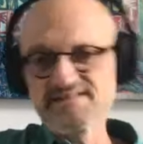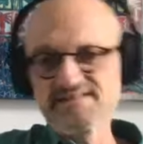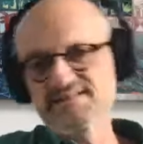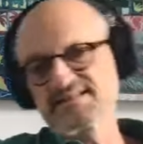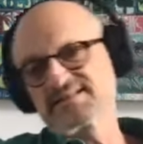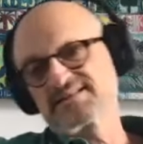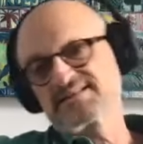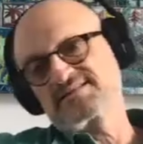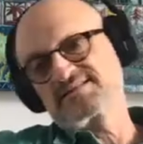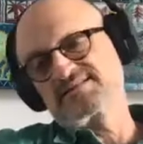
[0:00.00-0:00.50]

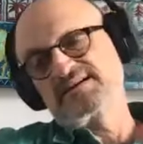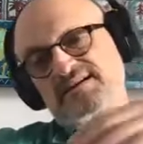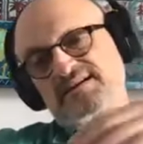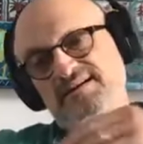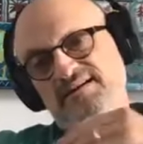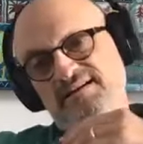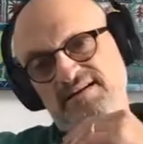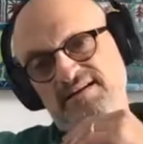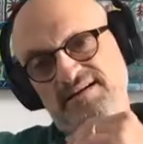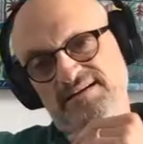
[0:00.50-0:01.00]
This is,
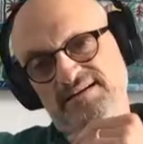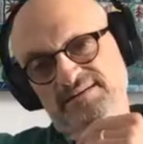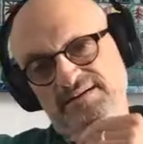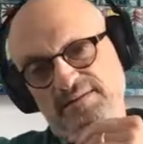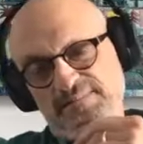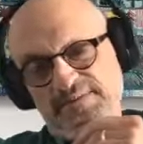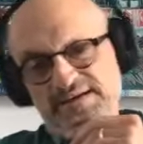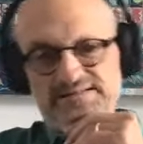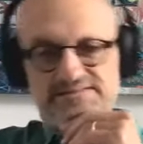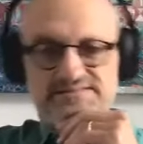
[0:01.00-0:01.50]

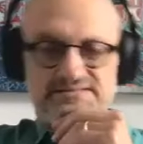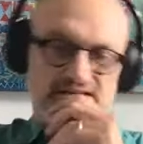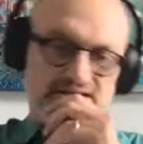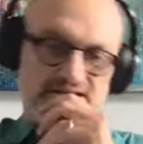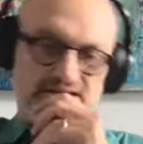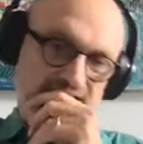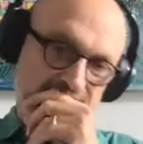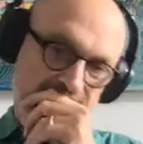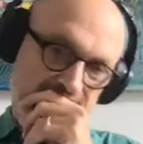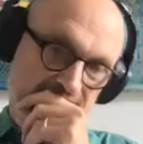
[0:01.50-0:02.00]
uh, I mean,
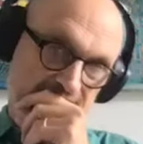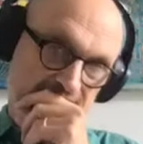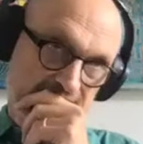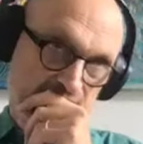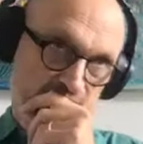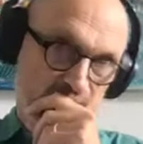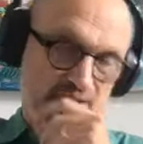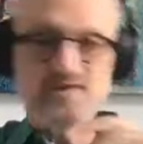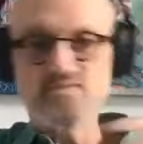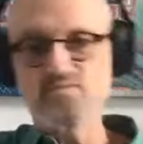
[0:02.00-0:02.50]

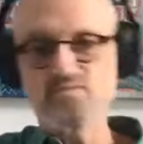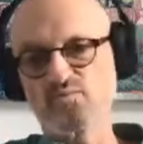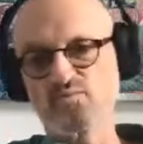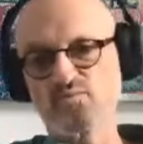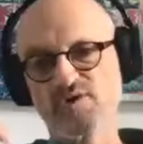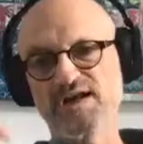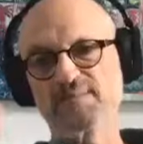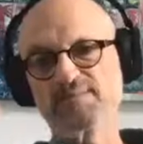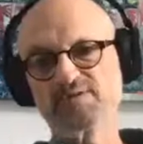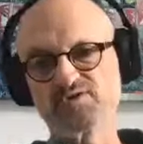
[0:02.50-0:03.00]

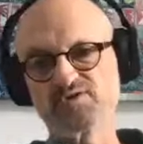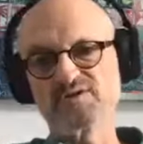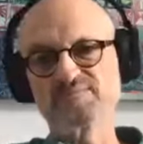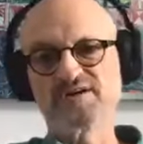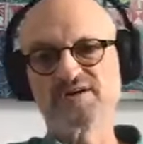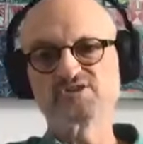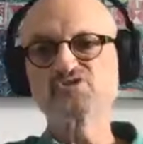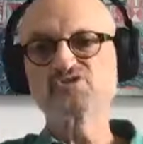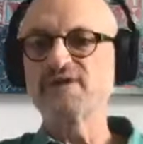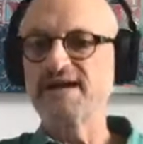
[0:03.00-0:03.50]
when when I'm
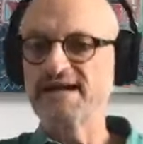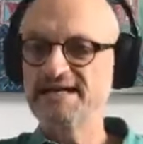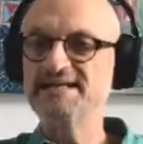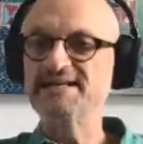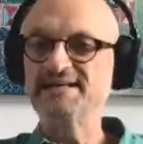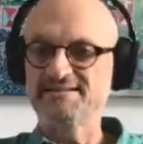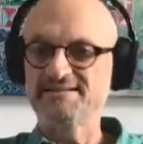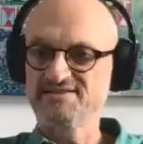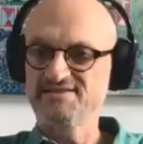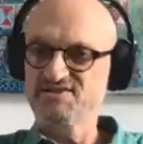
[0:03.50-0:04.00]
doing my
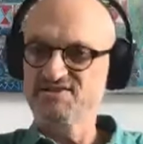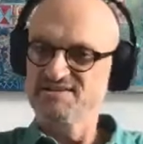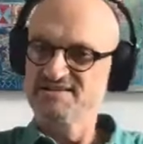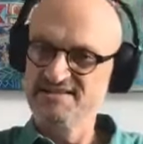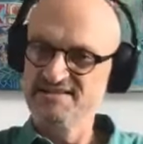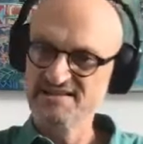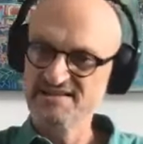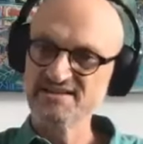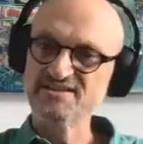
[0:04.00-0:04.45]
trainings,